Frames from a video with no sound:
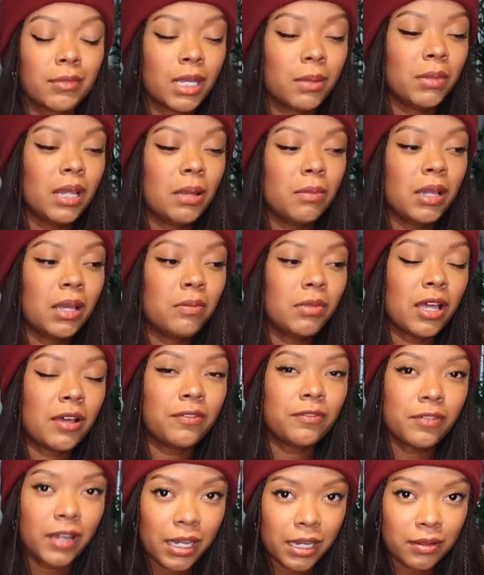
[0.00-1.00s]
blah, blah, blah
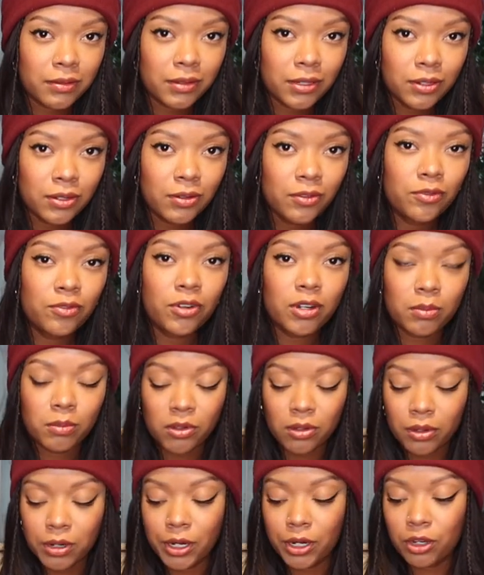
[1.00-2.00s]
fight, you know,
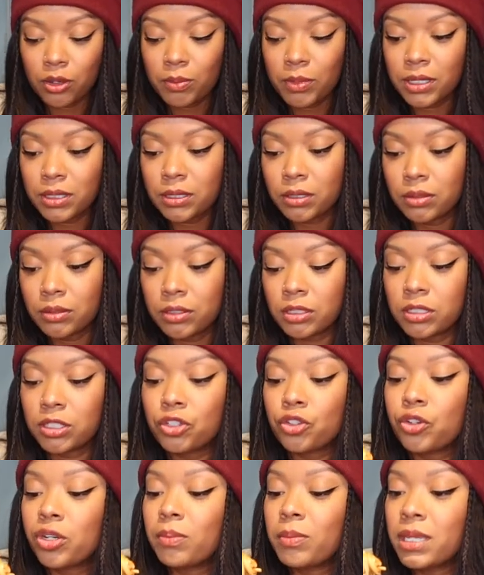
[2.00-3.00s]
verbal arguments,
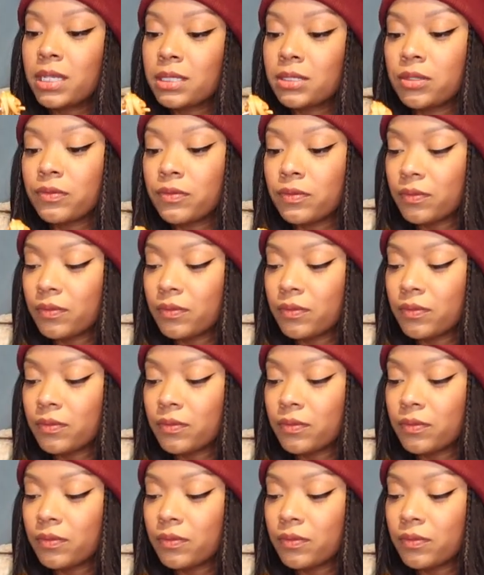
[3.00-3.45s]
disagreements.